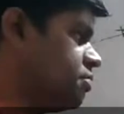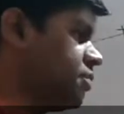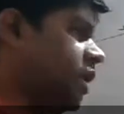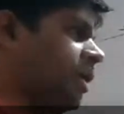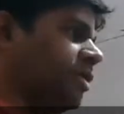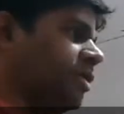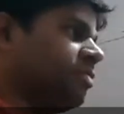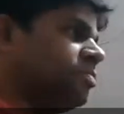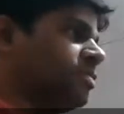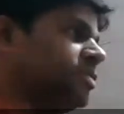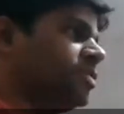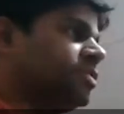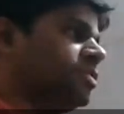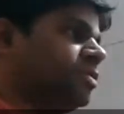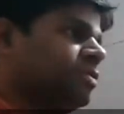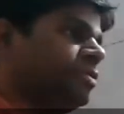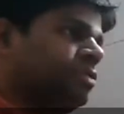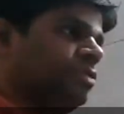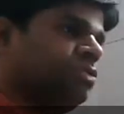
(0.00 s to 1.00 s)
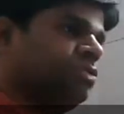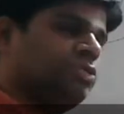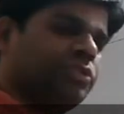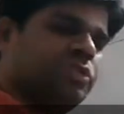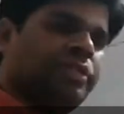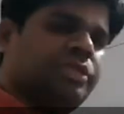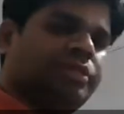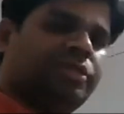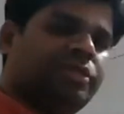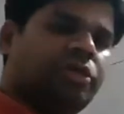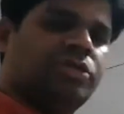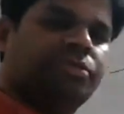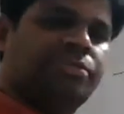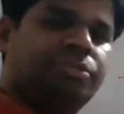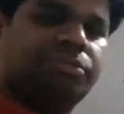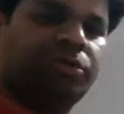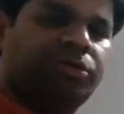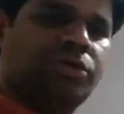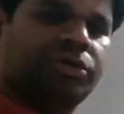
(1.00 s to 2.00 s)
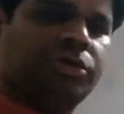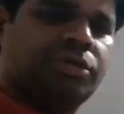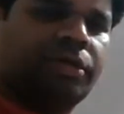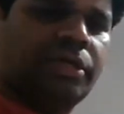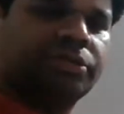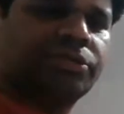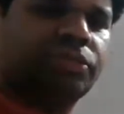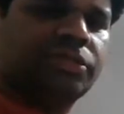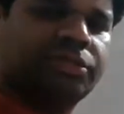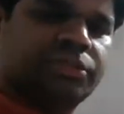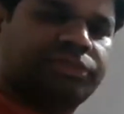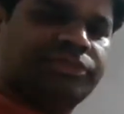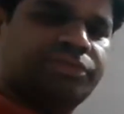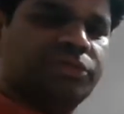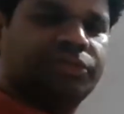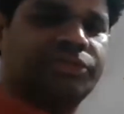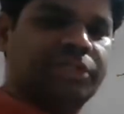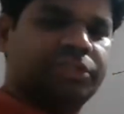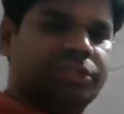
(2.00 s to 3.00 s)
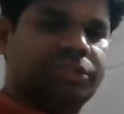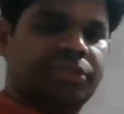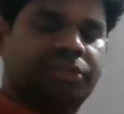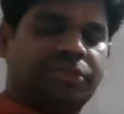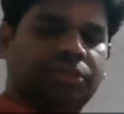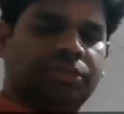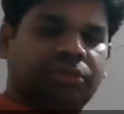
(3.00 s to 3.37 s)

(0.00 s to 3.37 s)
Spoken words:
atoms. Usually the atomic molecule has got this force function.